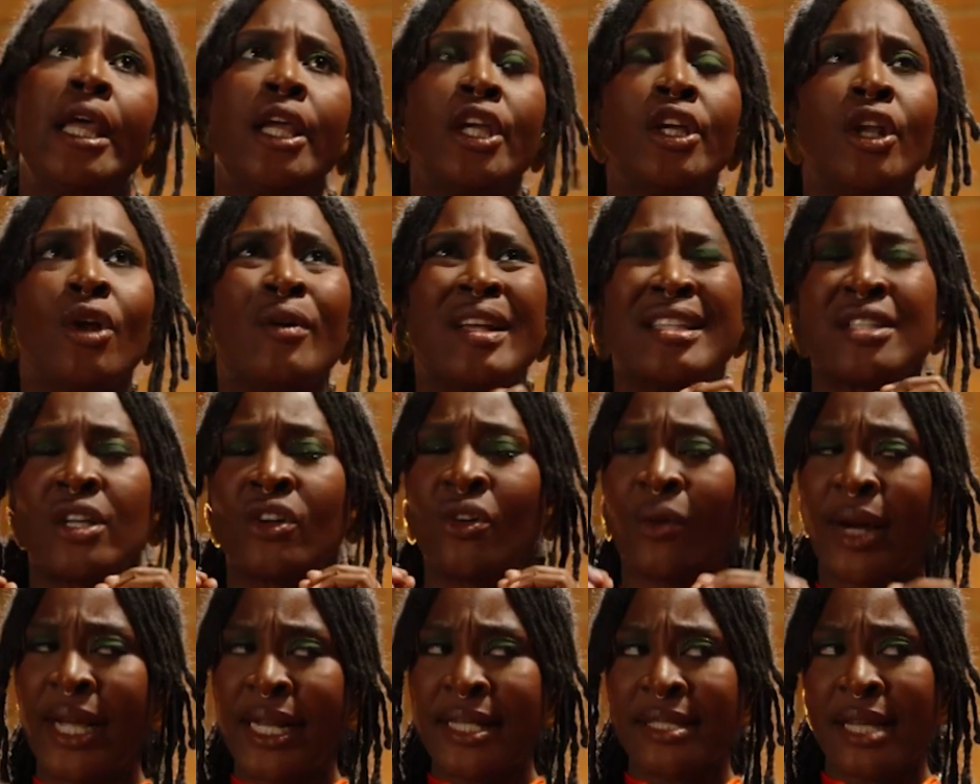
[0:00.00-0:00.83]
it's a
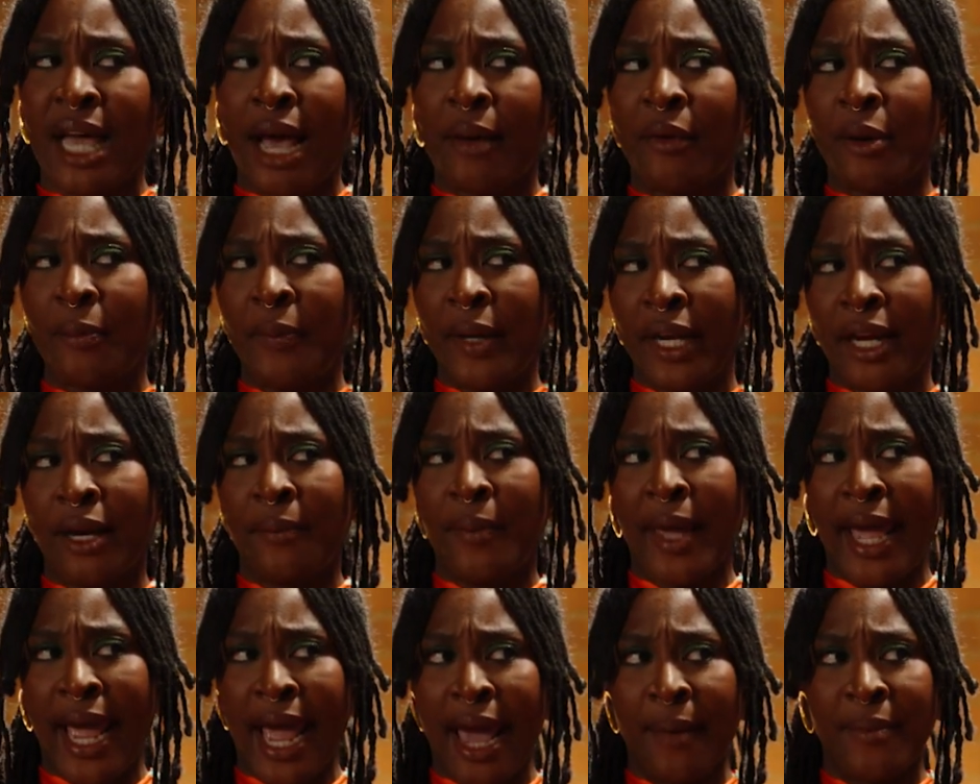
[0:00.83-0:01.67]
great time to pick up
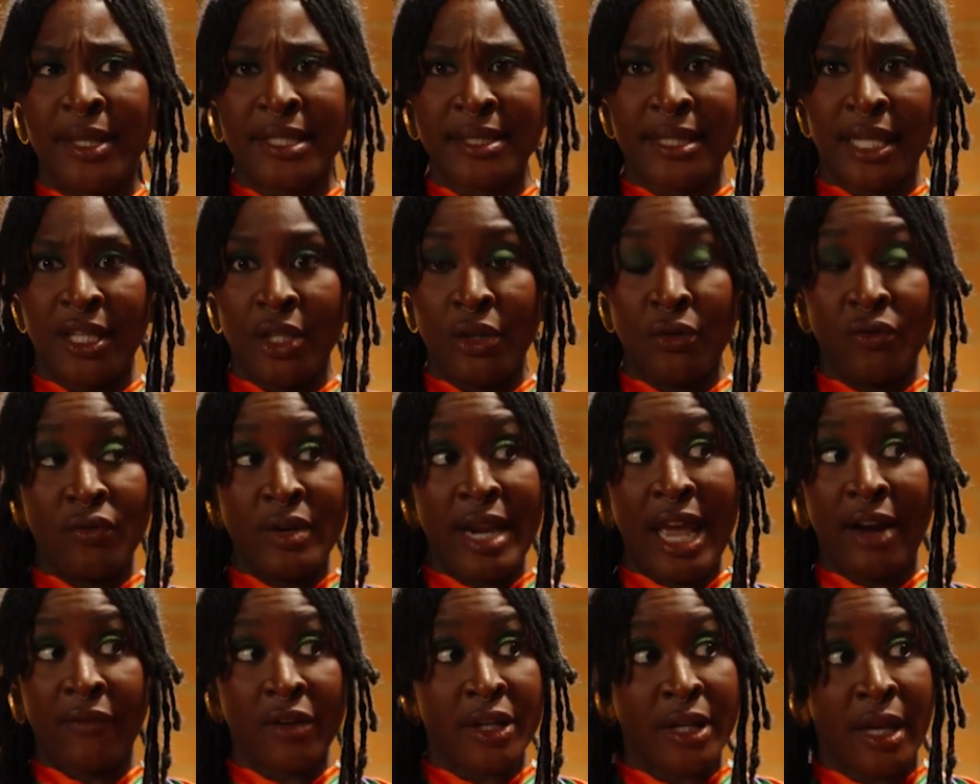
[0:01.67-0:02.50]
habits that you've
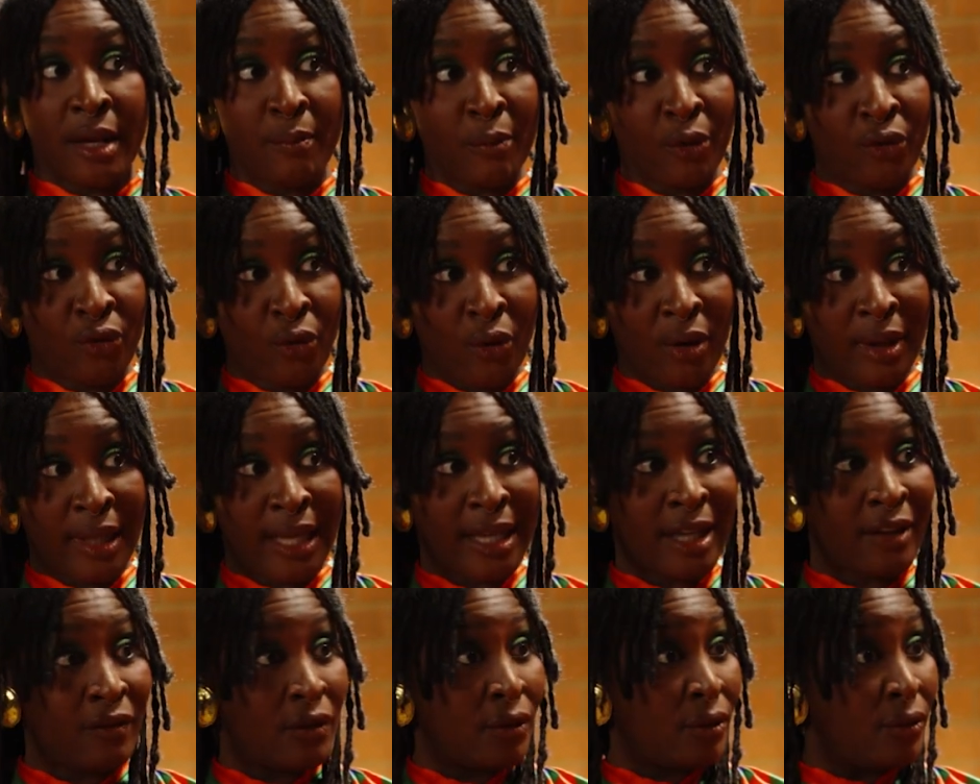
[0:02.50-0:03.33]
never done before.
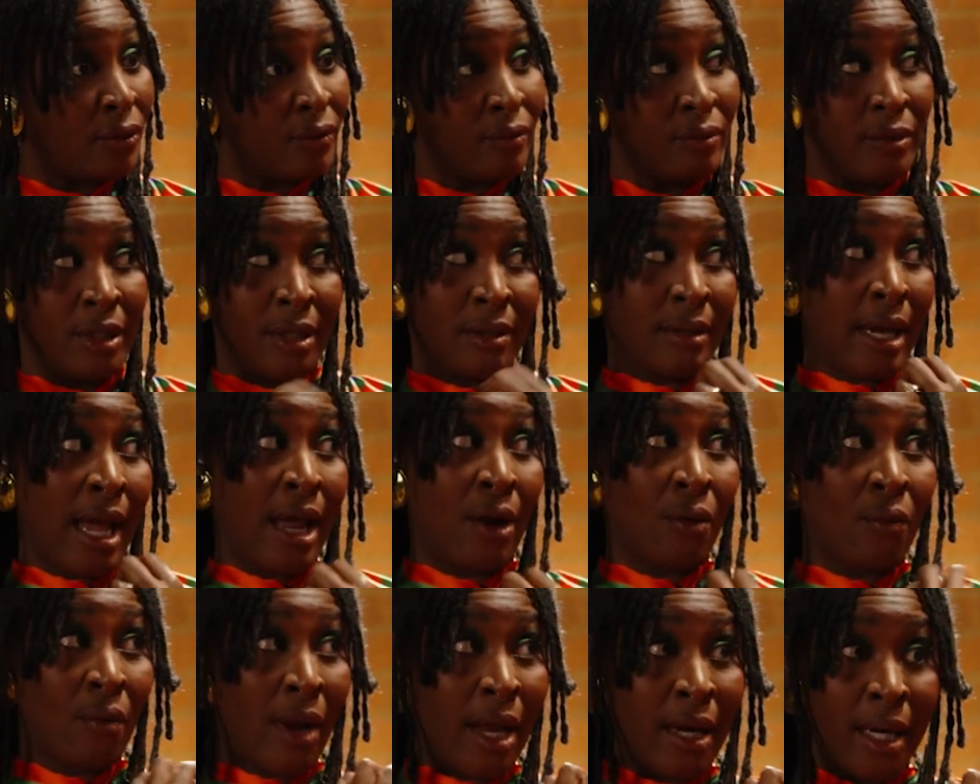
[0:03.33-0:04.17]
Like if you're not
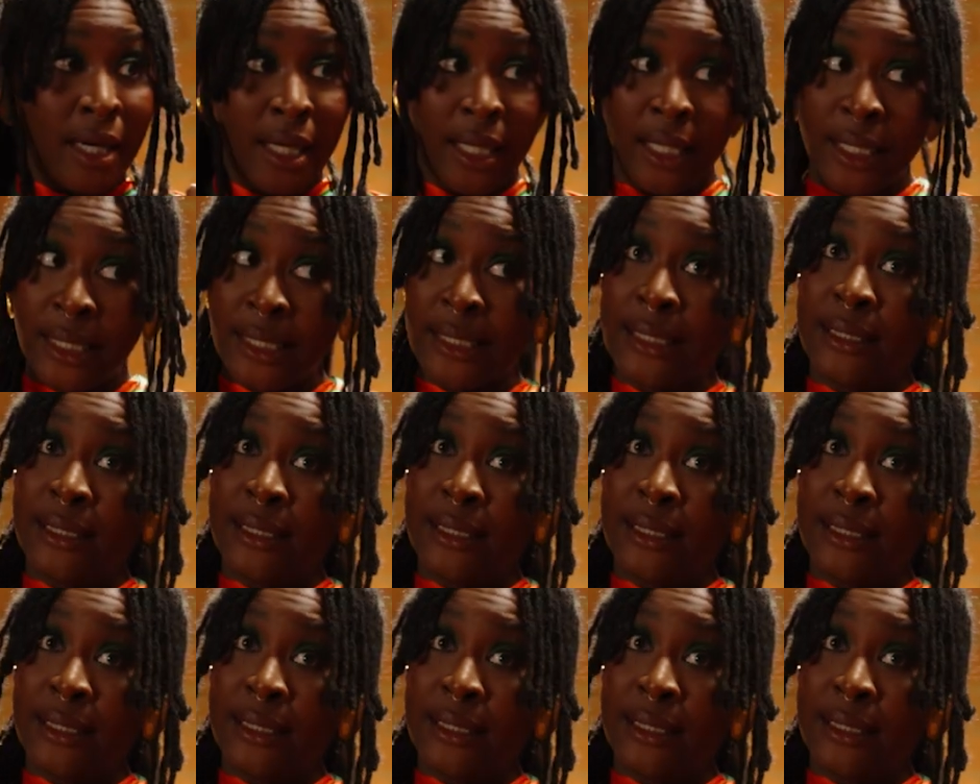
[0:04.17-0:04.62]
a runner,